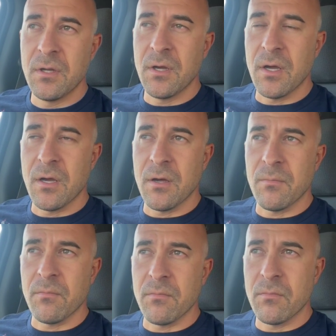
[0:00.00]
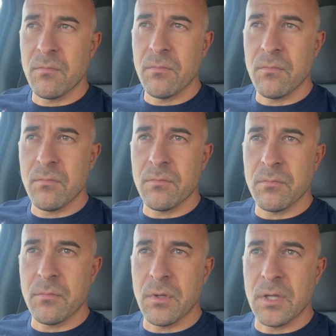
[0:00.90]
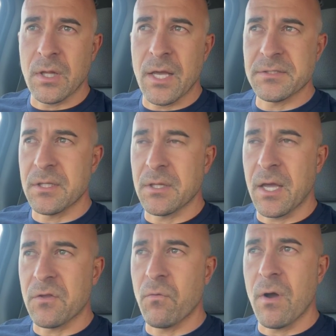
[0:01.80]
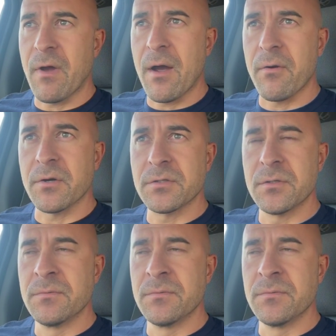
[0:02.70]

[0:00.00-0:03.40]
in less than like 12 hours.